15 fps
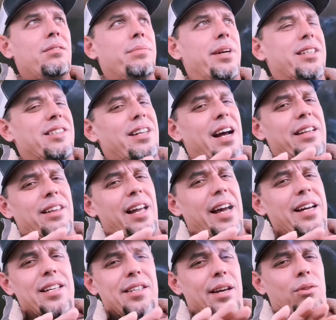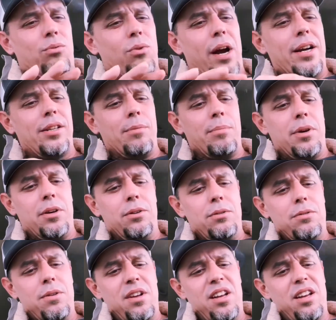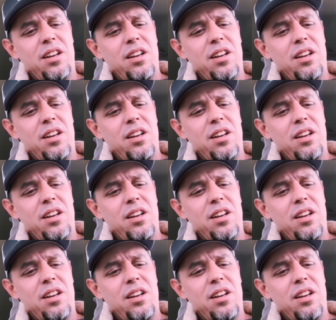but it's not light. It's like right in the middle.